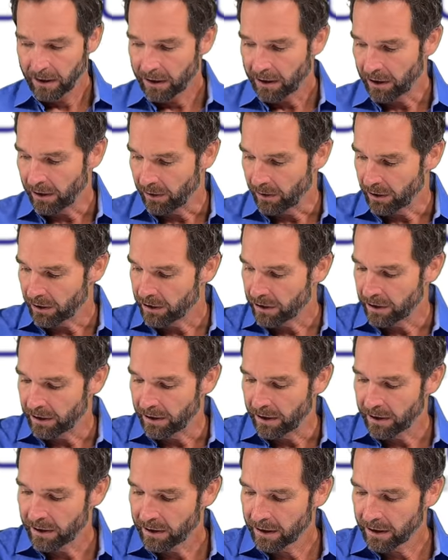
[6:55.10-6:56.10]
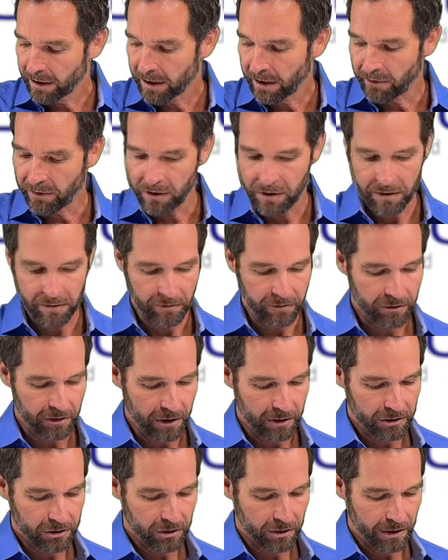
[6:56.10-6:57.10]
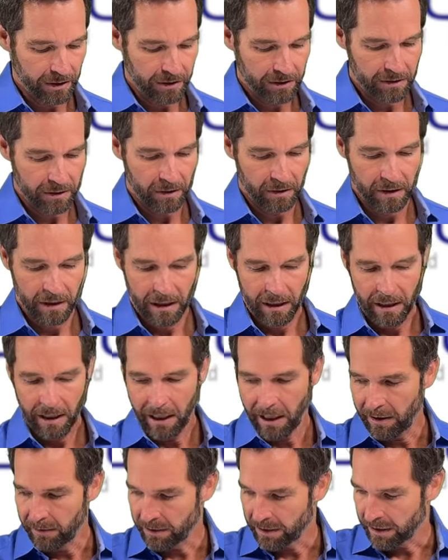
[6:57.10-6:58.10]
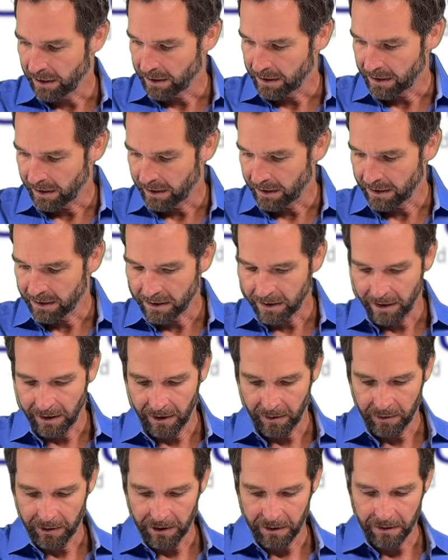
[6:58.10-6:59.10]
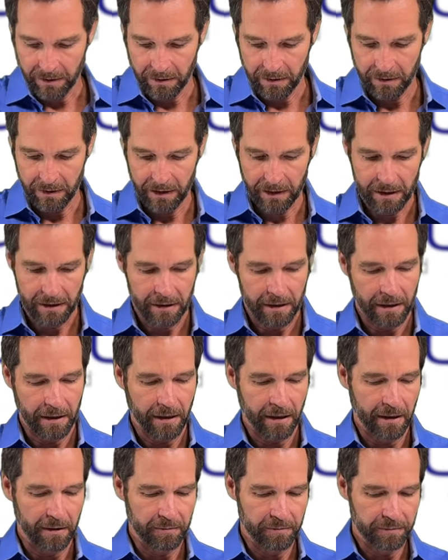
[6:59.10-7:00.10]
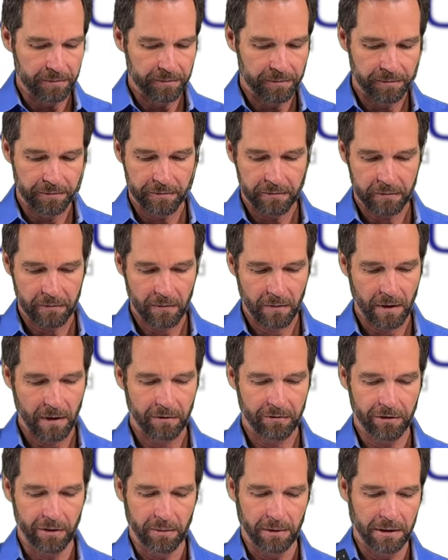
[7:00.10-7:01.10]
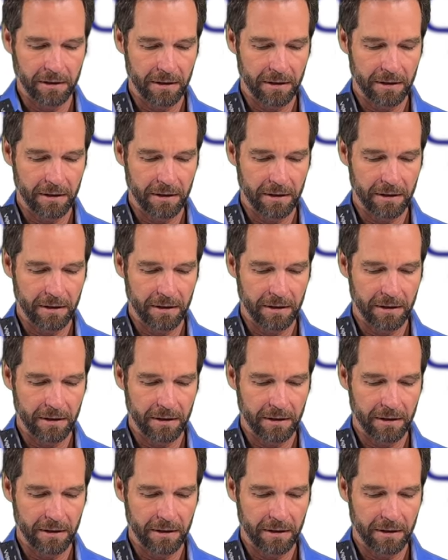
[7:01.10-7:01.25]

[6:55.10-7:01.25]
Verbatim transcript: you know, it could give you some false triggers. So I'm just going to set this thing up here real quick. Um, flip it